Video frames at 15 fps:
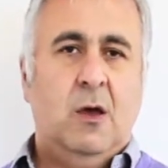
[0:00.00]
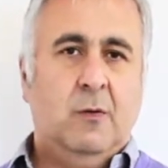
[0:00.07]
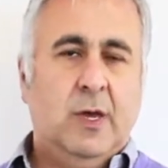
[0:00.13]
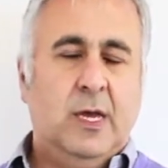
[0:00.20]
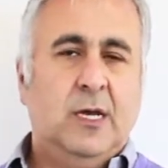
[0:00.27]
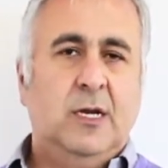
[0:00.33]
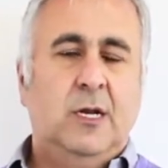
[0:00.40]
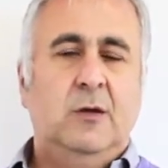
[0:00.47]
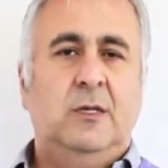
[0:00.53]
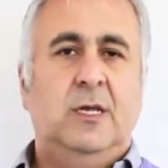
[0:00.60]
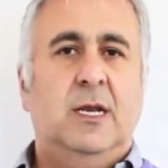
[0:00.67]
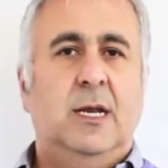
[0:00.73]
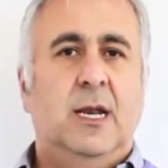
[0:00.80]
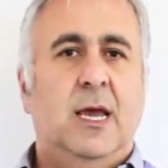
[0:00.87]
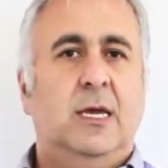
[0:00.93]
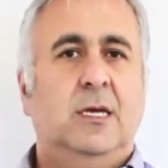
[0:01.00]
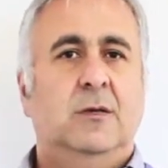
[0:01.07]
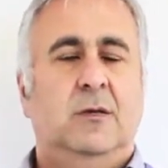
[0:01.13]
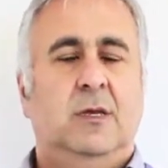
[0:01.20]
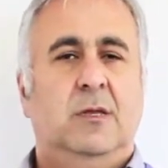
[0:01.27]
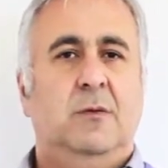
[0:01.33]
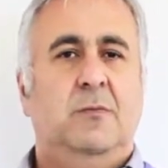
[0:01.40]
We include the link
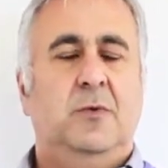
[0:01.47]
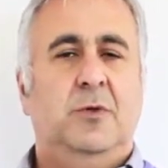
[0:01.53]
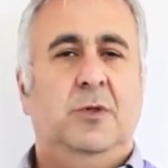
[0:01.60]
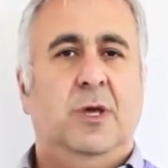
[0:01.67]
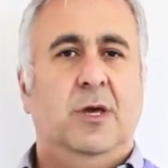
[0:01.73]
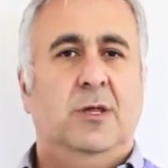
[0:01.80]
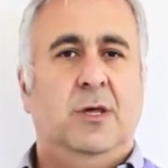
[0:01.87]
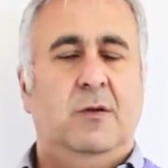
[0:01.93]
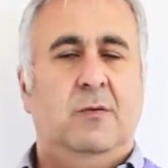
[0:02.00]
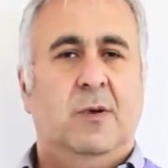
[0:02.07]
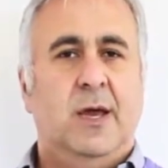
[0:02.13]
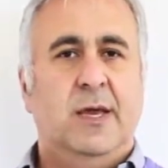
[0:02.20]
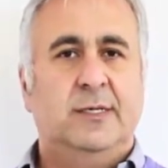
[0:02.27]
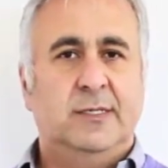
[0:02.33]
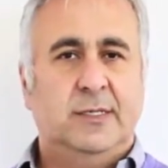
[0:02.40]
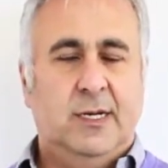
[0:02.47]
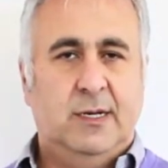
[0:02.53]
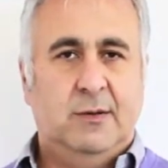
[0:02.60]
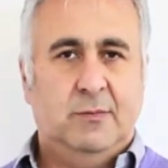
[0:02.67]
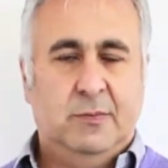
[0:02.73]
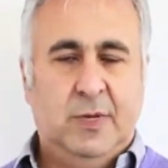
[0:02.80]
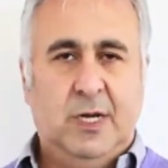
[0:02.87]
to the depreciation rates
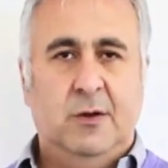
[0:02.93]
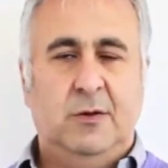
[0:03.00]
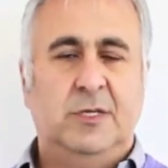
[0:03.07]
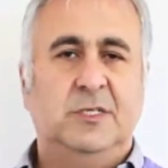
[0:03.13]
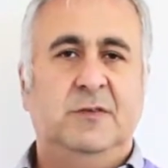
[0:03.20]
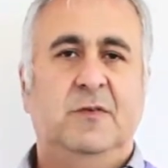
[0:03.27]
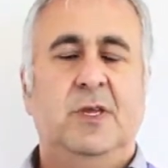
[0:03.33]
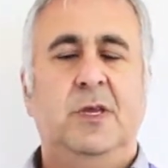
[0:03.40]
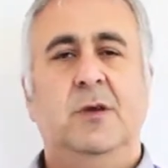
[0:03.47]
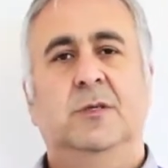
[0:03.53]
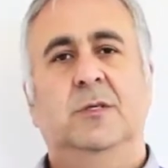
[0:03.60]
and below this video,